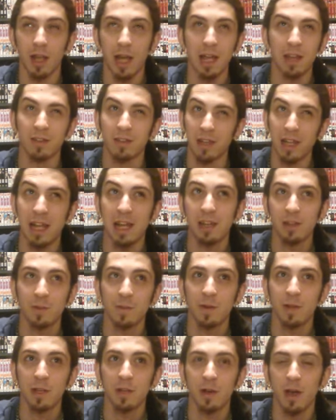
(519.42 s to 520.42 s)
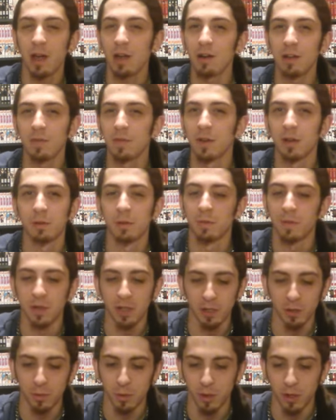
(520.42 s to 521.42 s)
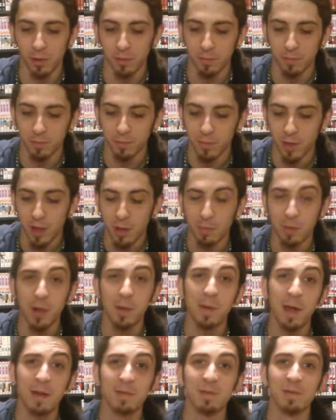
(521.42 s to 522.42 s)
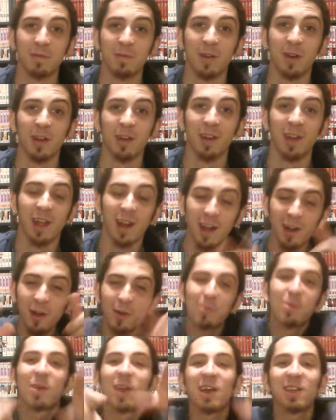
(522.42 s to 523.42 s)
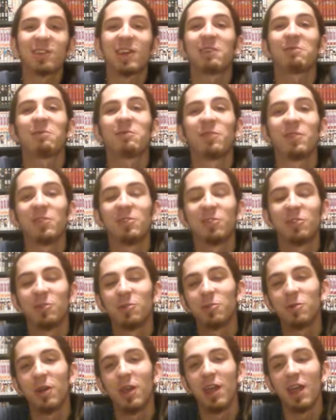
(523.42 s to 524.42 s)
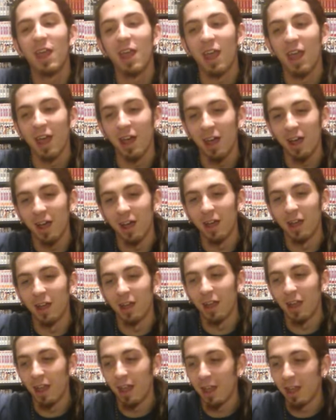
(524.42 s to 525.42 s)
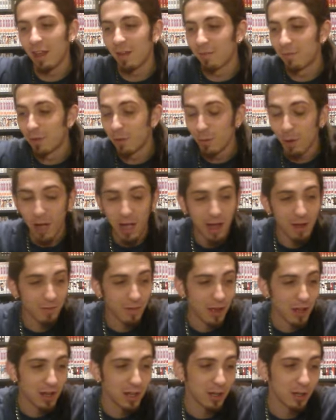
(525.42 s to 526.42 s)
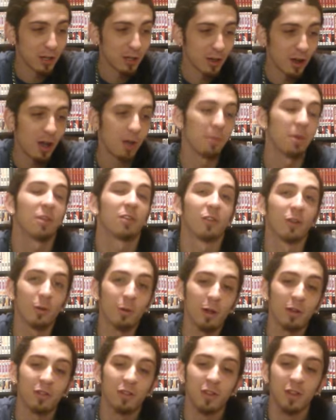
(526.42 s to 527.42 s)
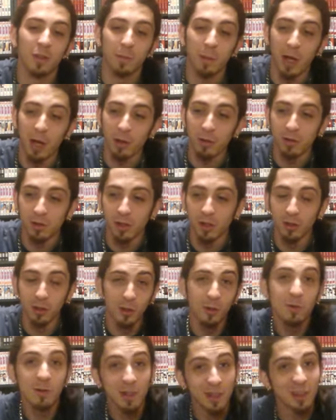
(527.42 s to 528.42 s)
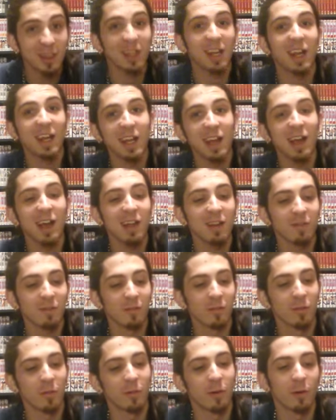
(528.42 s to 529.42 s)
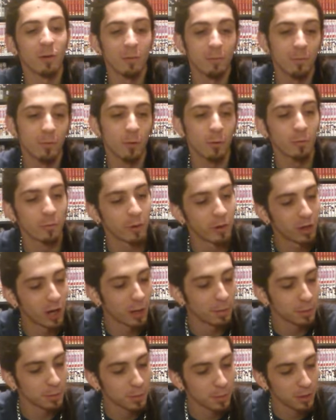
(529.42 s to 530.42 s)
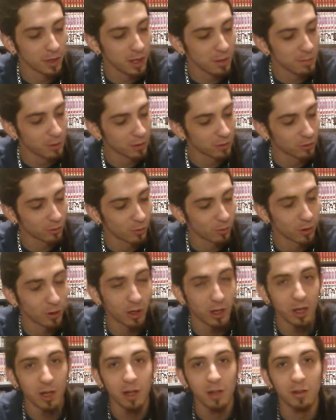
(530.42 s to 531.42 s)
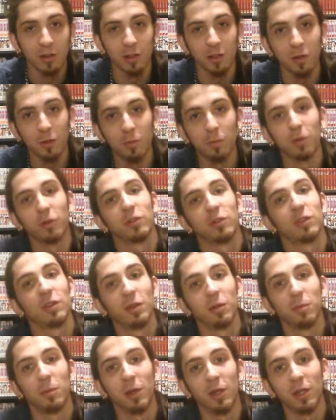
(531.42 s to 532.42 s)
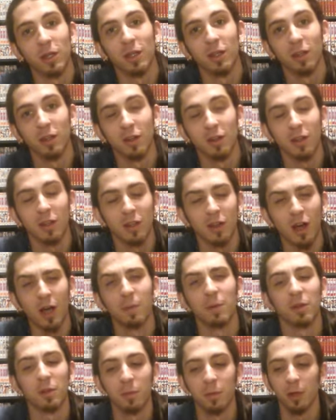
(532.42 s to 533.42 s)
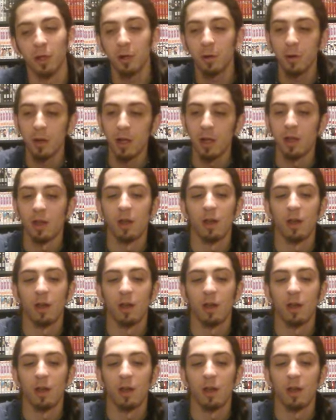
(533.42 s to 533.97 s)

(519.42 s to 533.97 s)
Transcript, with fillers: Last, last video? I don't even know what video we're on. But I'm having fun, and I hope you guys are having fun too. Uh, if you have any comments or questions about the loot that I got for, for Free Comic Book Day, make sure that you put them in the comments below.